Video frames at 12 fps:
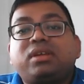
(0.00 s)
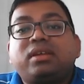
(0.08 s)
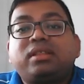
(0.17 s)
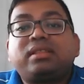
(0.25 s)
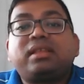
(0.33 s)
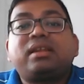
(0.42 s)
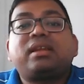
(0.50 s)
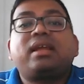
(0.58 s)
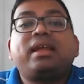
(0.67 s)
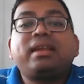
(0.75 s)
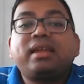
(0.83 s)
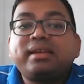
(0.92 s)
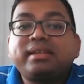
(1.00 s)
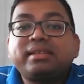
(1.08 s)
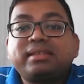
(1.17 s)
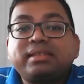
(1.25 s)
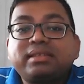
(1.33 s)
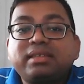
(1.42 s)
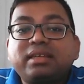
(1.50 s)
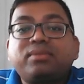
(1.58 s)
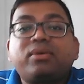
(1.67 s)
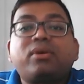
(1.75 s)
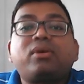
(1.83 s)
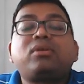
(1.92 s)
there are analysis
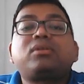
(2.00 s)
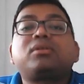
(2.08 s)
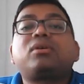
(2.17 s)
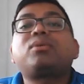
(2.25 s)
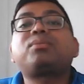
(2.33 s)
involved of